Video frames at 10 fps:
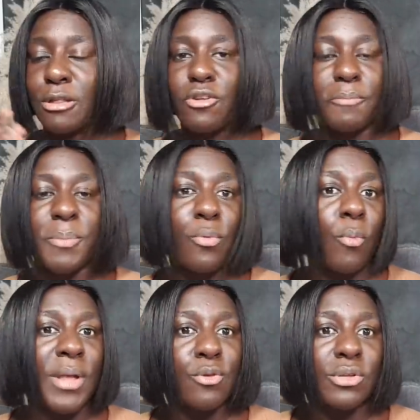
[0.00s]
a lot of people
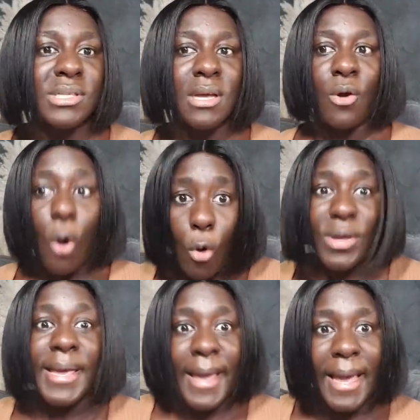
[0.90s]
were not
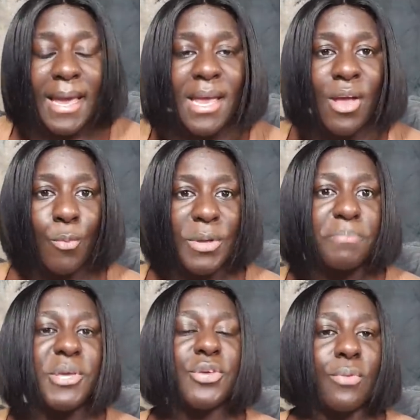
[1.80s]
okay
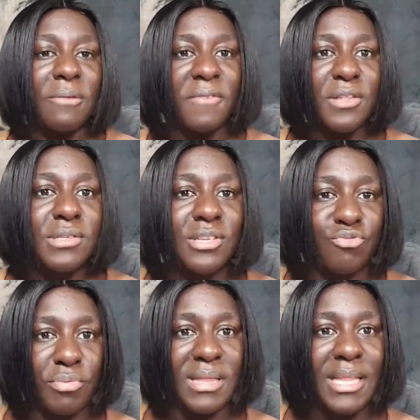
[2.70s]
with BU and
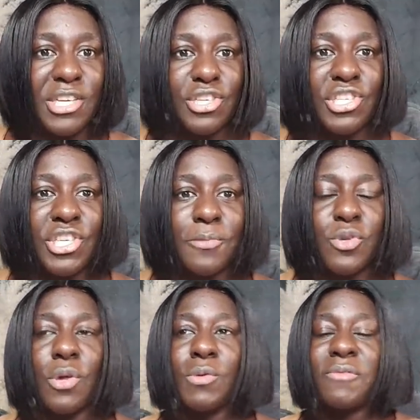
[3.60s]
Venus's relationship.
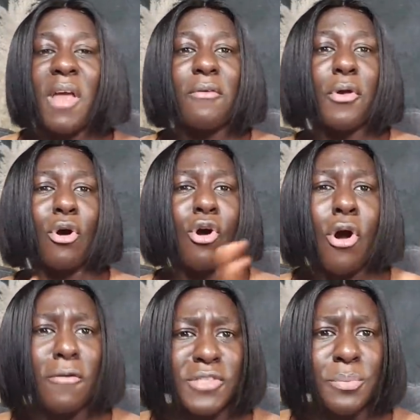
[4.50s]
So it was very, very
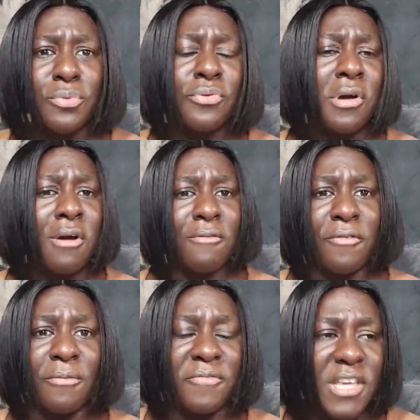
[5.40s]
uncomfortable
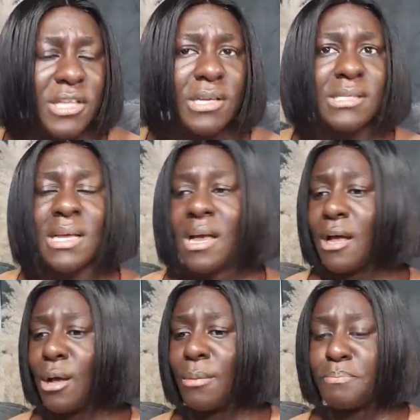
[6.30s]
for Venus.
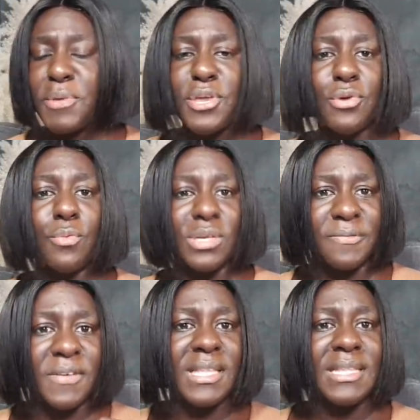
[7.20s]
BU was
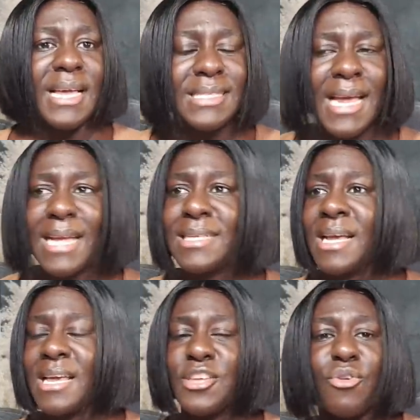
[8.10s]
villainated.
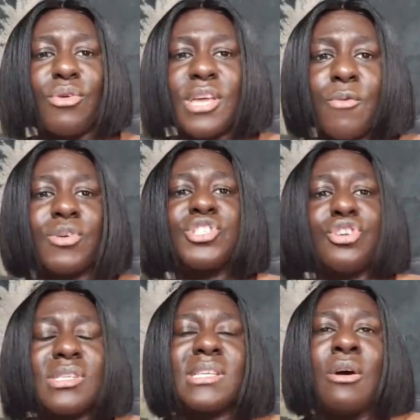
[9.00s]
You know, it was
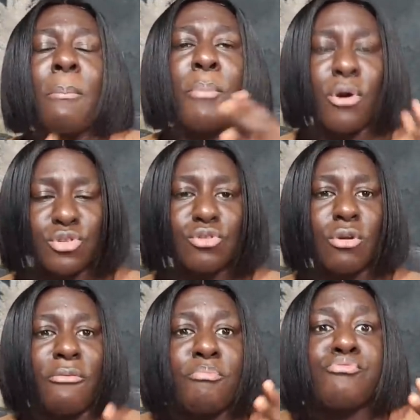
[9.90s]
just a
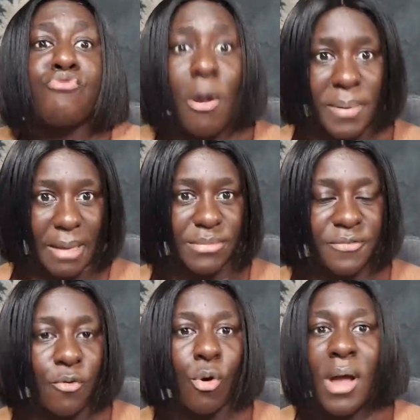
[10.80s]
bundle of problems
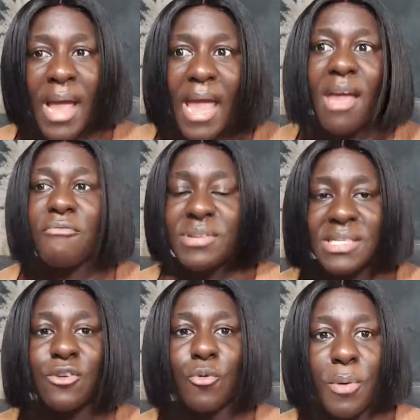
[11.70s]
for every
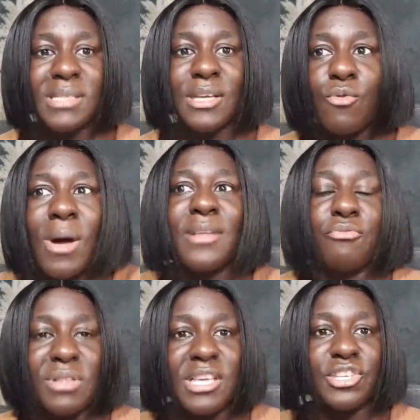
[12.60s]
single person who had a
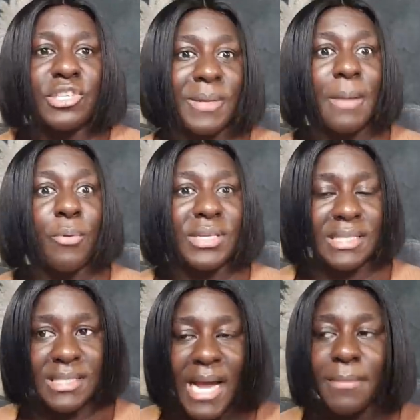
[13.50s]
relationship at that point
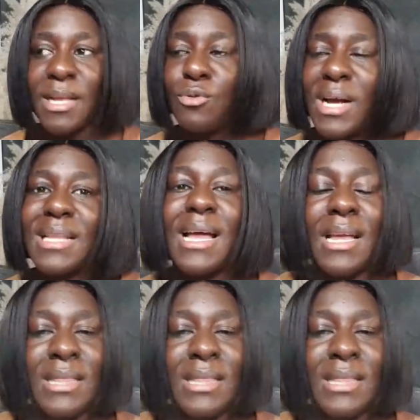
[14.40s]
in time. That look at